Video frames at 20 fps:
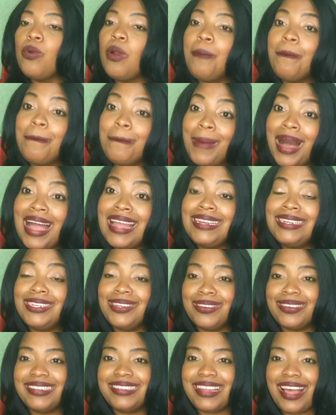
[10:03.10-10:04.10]

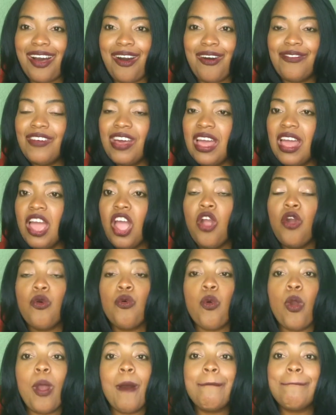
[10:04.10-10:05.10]
remind yourself,
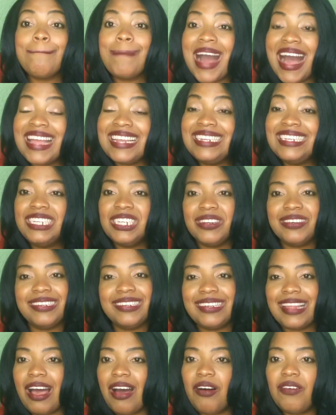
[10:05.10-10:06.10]
remind
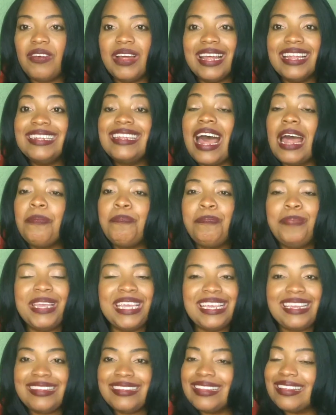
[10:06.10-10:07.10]
yourself that
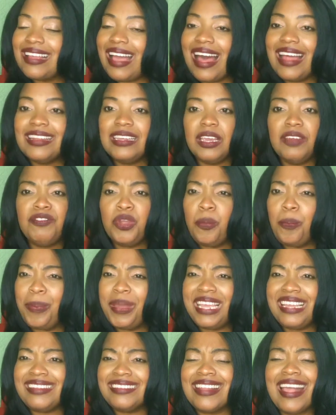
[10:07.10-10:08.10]
peace, God give you
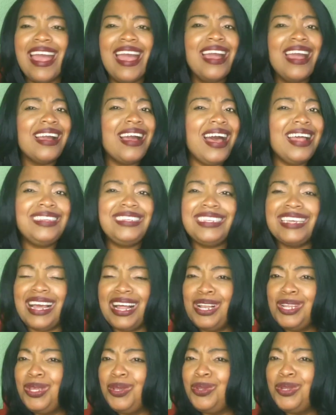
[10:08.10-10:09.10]
peace. God
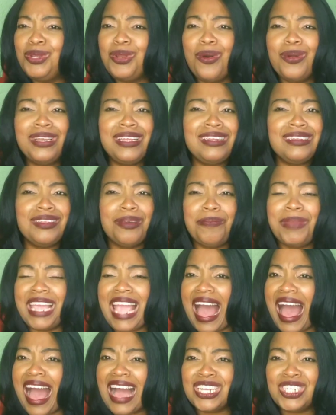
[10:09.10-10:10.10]
tell you you don't need to
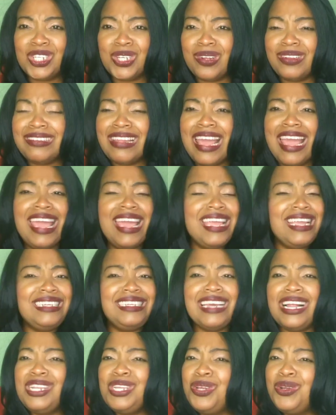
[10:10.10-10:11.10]
be anxious.
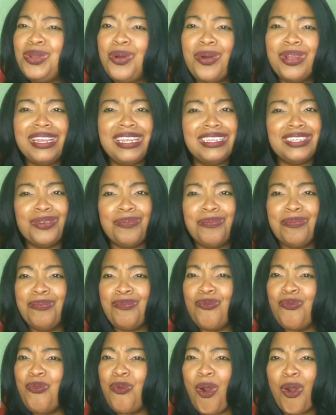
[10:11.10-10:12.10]
He tell you you don't need to
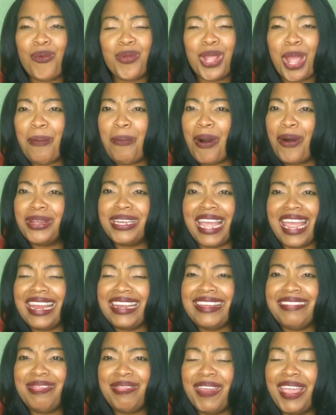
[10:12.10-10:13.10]
worry about
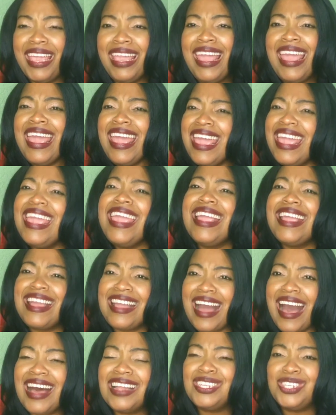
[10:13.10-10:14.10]
anything.
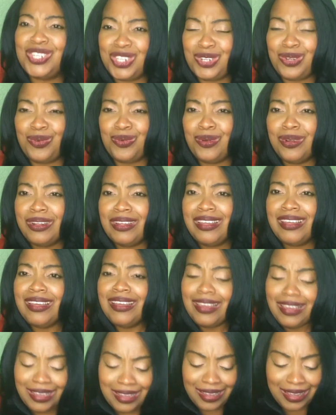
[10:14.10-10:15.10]
He got you.
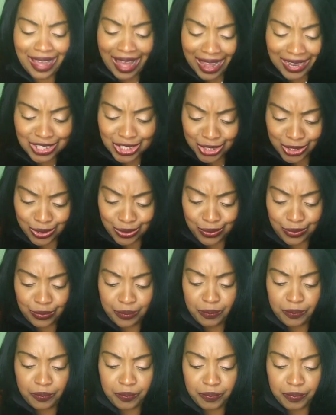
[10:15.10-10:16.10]
He got you.
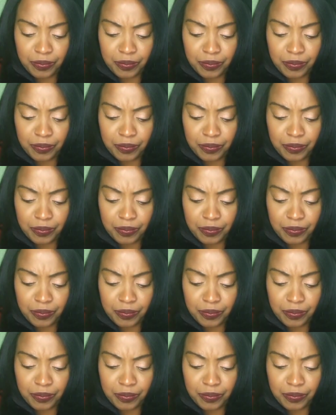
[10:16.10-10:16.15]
